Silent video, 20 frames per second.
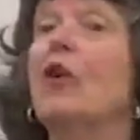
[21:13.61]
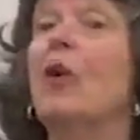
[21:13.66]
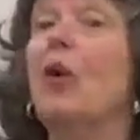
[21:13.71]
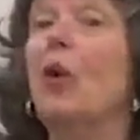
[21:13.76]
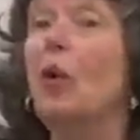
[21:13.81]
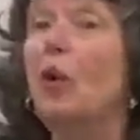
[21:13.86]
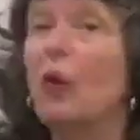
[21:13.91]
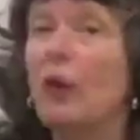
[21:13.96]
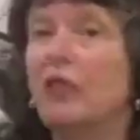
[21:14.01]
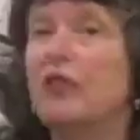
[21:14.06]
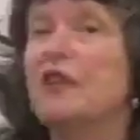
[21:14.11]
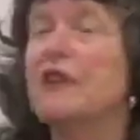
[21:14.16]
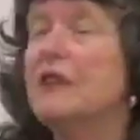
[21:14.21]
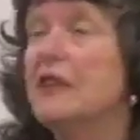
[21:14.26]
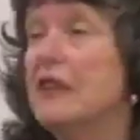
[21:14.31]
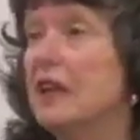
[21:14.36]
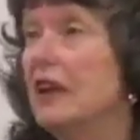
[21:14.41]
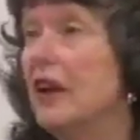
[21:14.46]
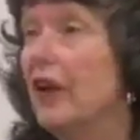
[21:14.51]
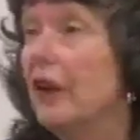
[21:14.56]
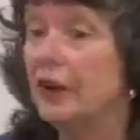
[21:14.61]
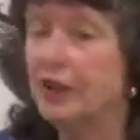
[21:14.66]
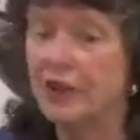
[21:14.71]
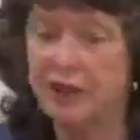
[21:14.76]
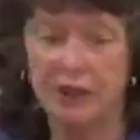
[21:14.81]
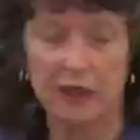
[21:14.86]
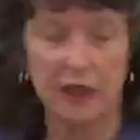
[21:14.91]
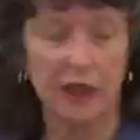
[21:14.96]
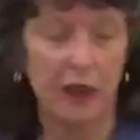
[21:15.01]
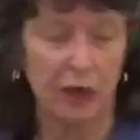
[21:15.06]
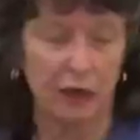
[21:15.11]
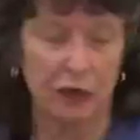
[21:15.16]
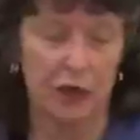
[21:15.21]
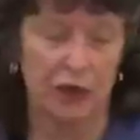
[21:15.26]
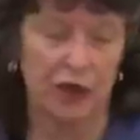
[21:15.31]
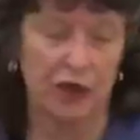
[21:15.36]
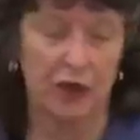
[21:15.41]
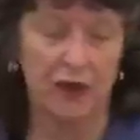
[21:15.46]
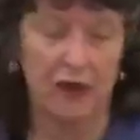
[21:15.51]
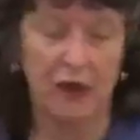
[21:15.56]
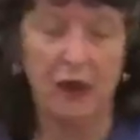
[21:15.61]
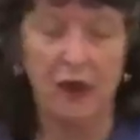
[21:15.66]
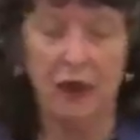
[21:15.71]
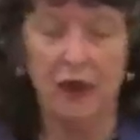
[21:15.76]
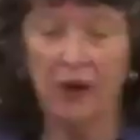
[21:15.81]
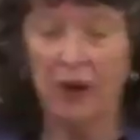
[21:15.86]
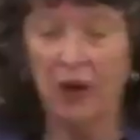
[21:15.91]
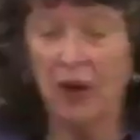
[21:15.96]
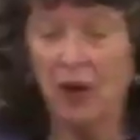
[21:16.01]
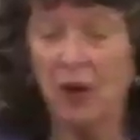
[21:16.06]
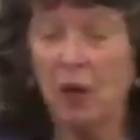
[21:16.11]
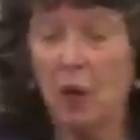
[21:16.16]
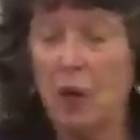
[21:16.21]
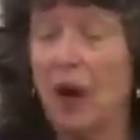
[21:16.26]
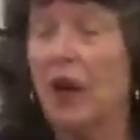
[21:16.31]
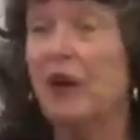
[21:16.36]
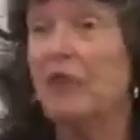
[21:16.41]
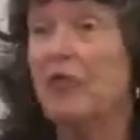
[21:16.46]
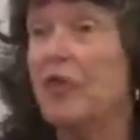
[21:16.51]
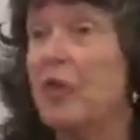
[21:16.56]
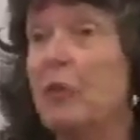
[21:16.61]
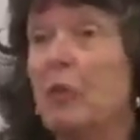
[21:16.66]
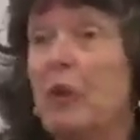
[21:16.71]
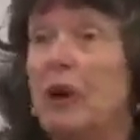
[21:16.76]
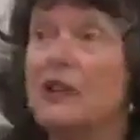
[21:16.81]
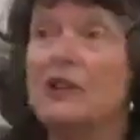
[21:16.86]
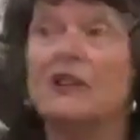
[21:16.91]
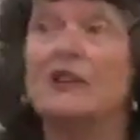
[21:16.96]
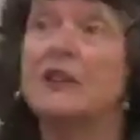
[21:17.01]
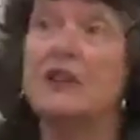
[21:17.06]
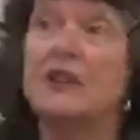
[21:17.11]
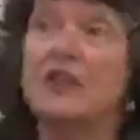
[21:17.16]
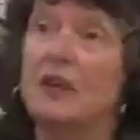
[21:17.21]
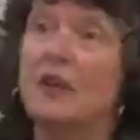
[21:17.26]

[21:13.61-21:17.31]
all of this inherited culture. One of the most